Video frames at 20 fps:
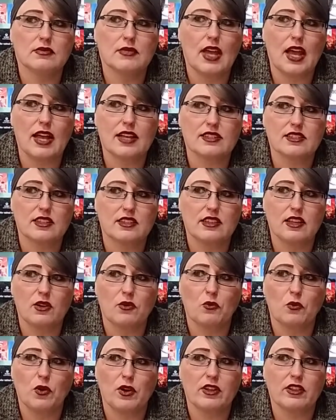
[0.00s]
Ask
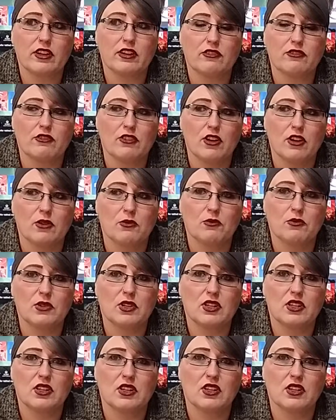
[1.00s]
them where they're from.